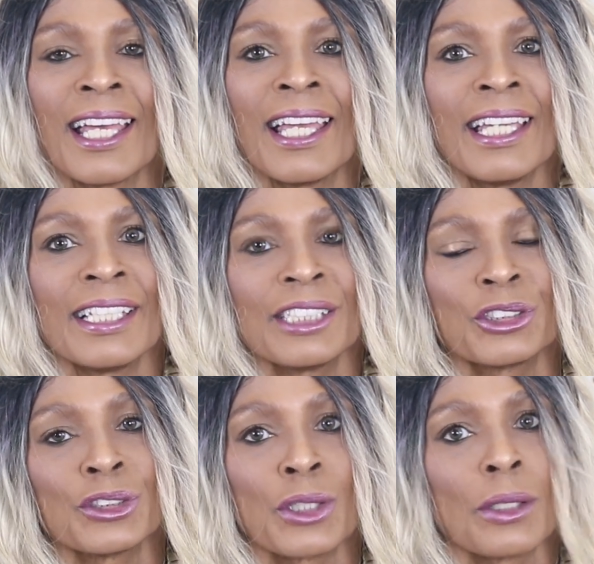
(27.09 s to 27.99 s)
And
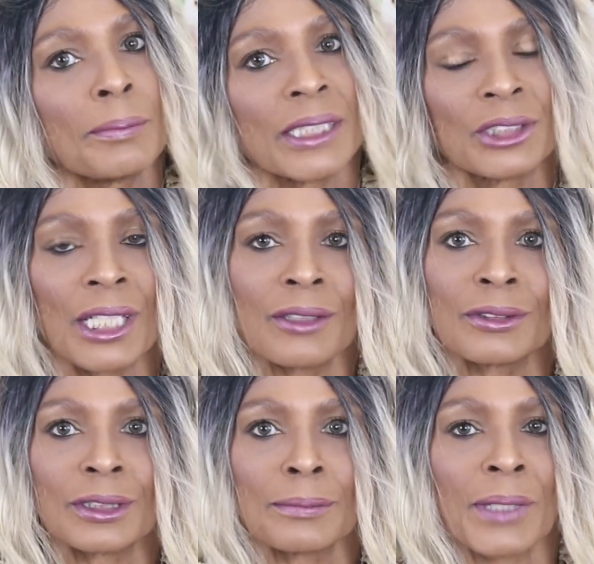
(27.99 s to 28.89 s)
as you know, my
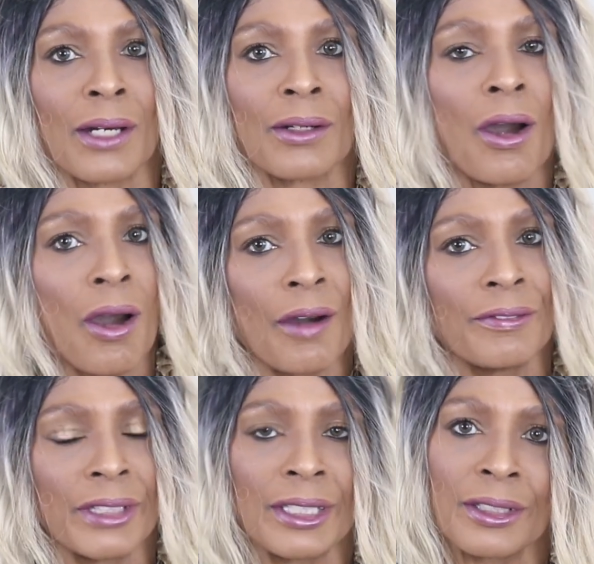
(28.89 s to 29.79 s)
channel is about haul
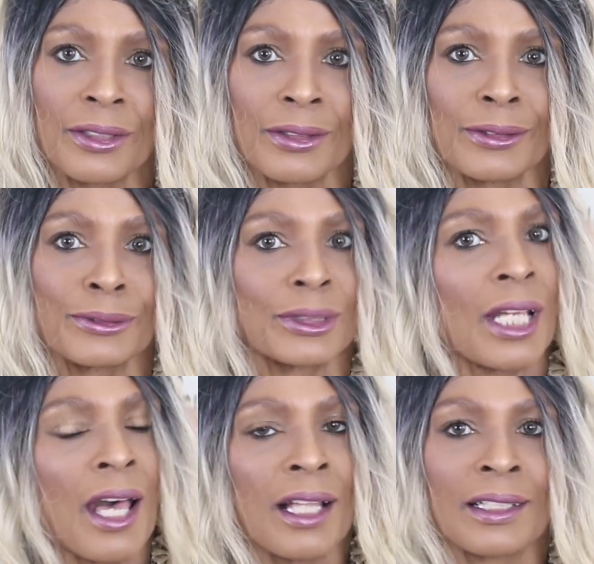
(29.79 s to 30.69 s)
videos,
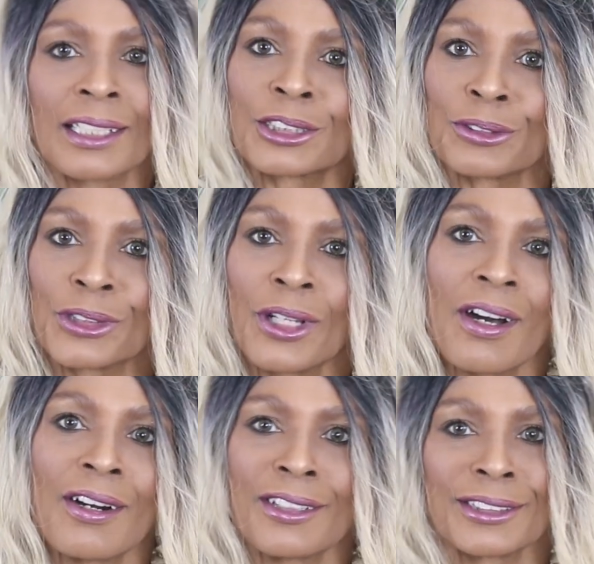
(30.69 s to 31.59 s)
luxury
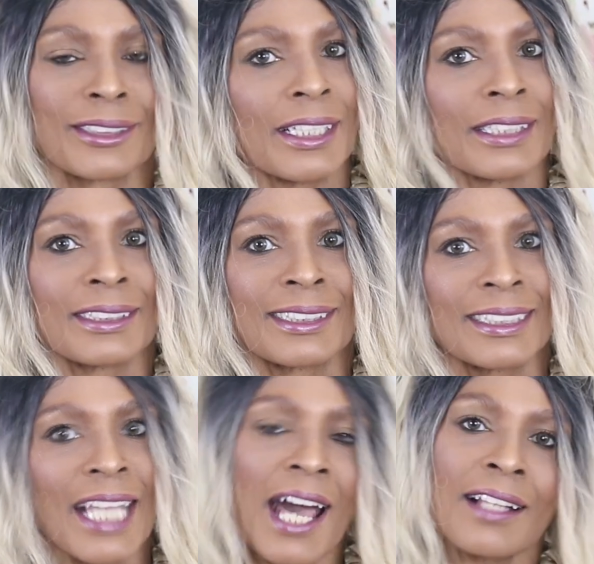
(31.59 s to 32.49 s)
hauls, and
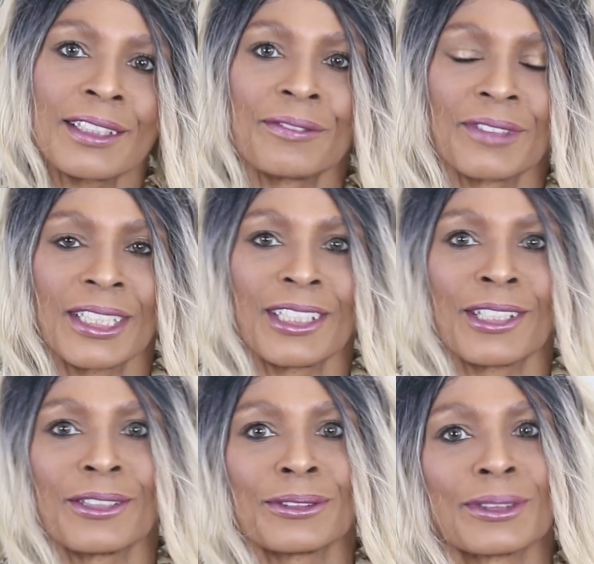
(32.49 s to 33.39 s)
styling
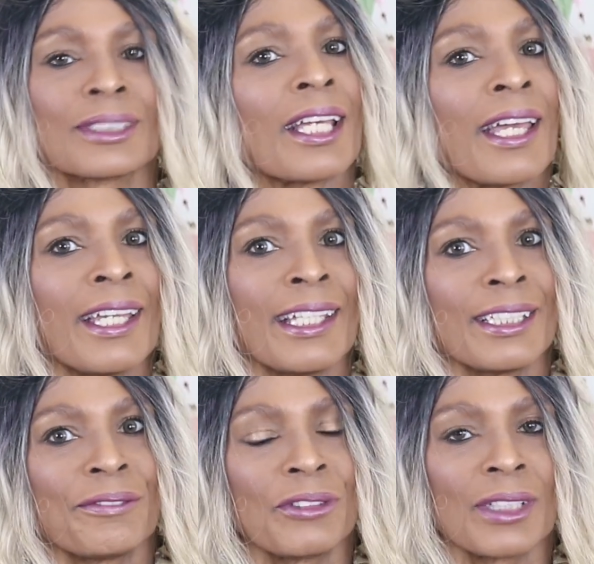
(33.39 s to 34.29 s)
videos. And
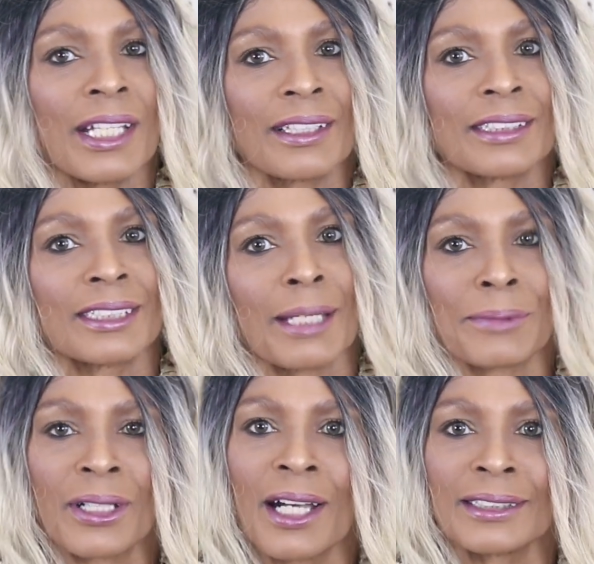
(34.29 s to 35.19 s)
if you like that type
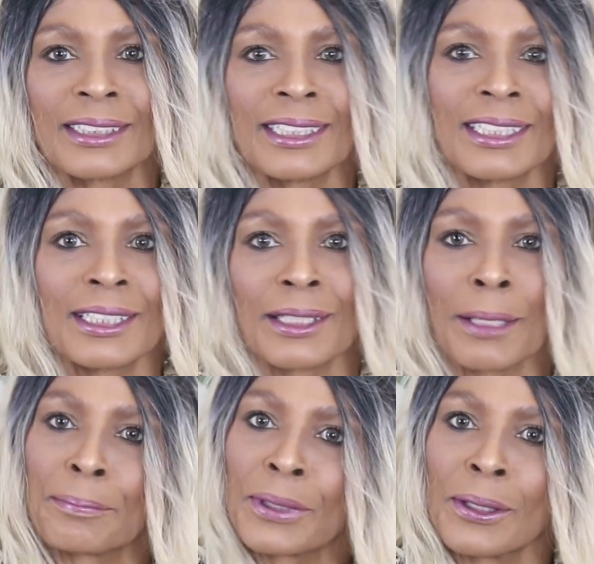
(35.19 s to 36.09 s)
of content, hit
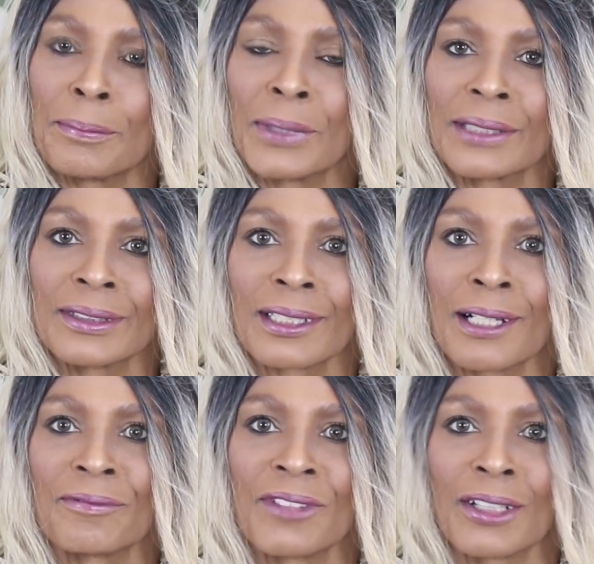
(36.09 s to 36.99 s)
that bell button and
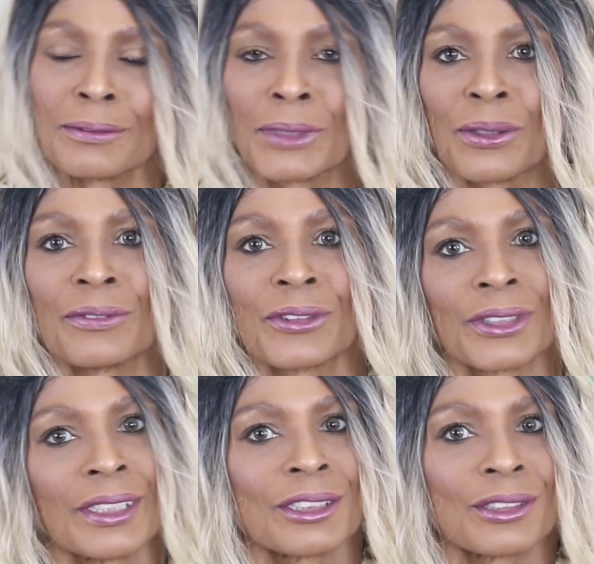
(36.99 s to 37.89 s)
come follow me over on
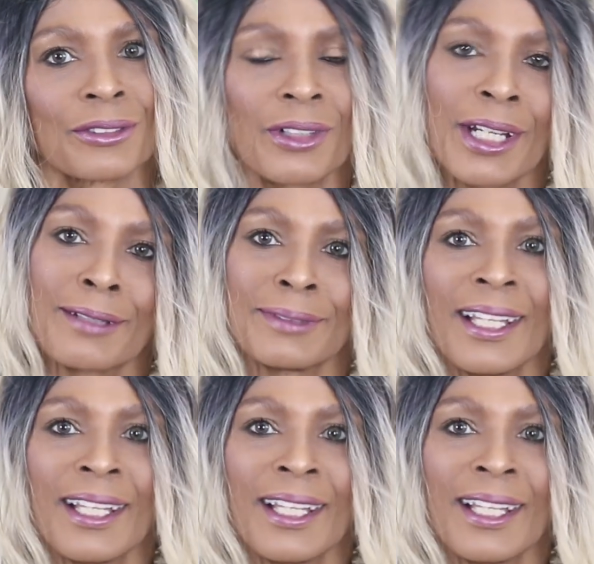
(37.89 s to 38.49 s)
Instagram.